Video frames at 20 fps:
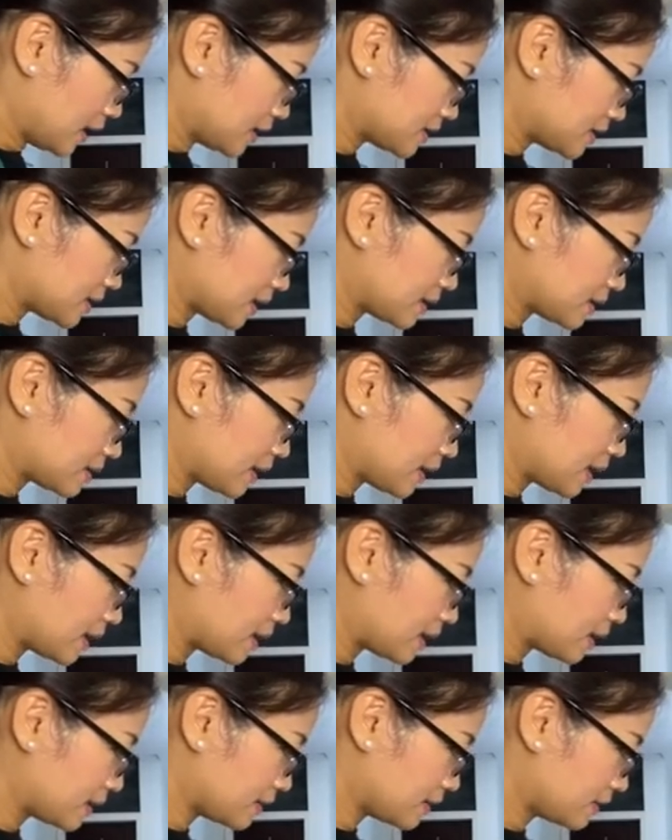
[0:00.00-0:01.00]
so
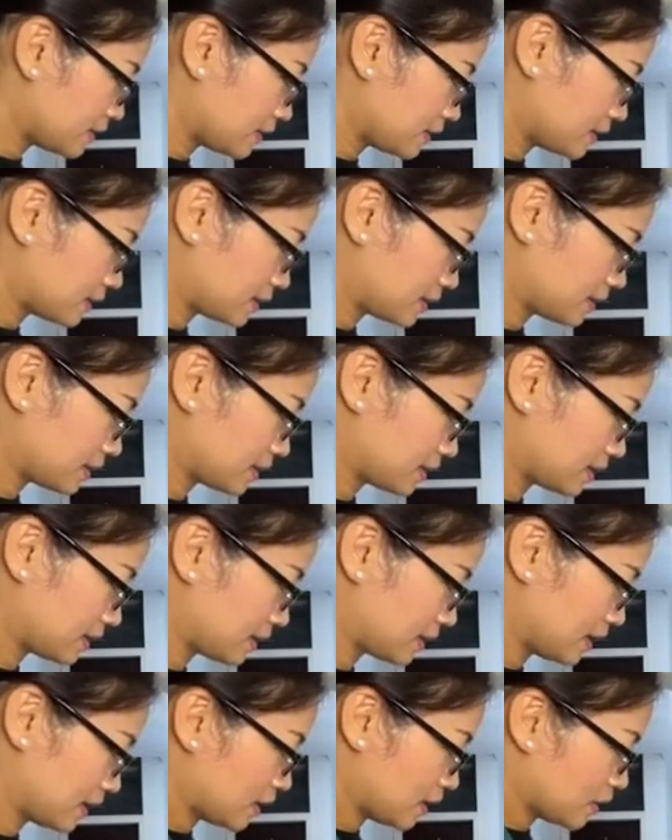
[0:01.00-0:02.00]
then,
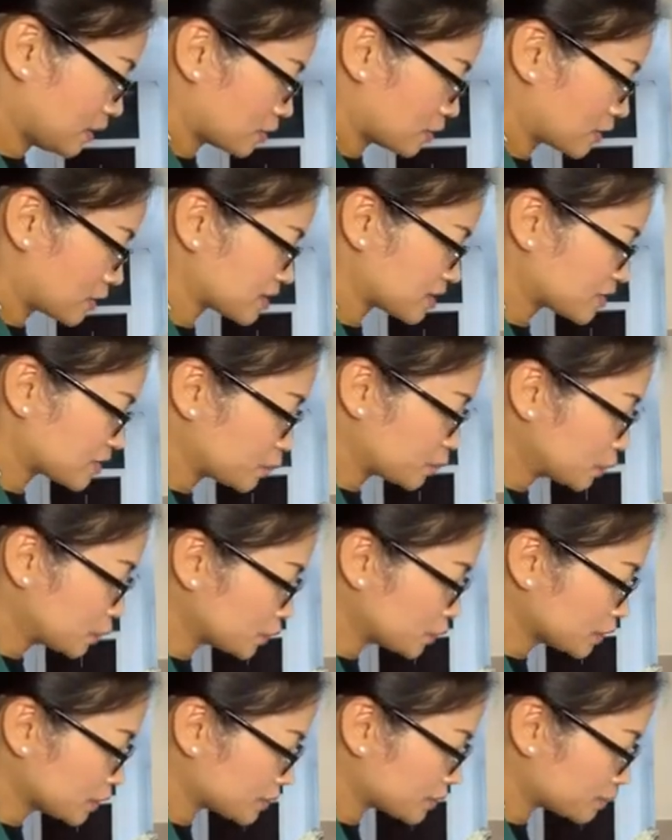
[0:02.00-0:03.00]
okay,
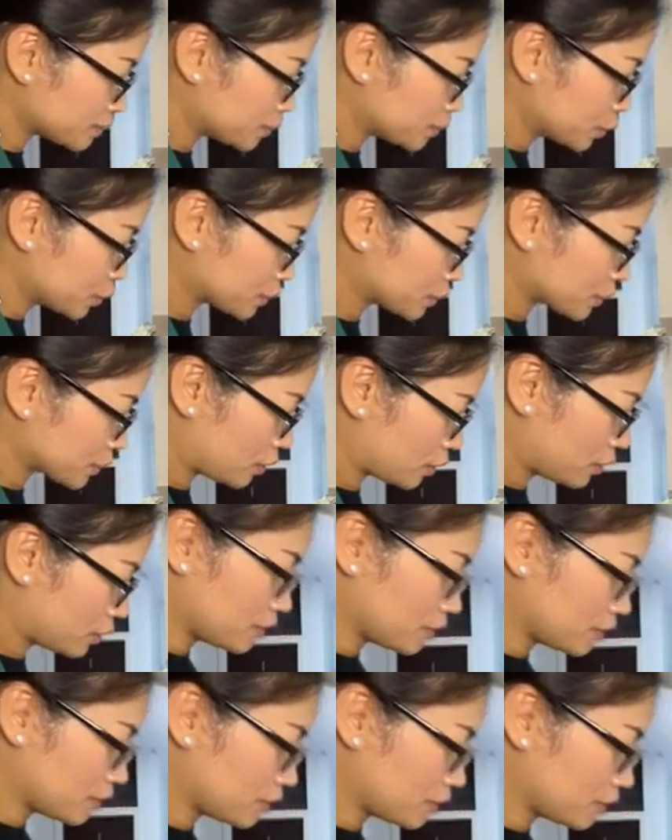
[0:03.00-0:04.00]
spoon and put
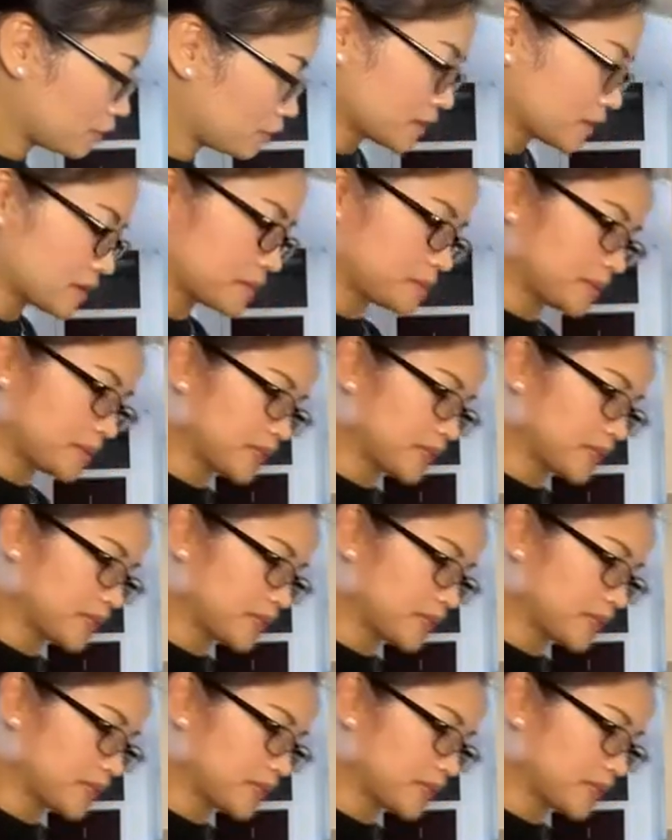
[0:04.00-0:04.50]
all over the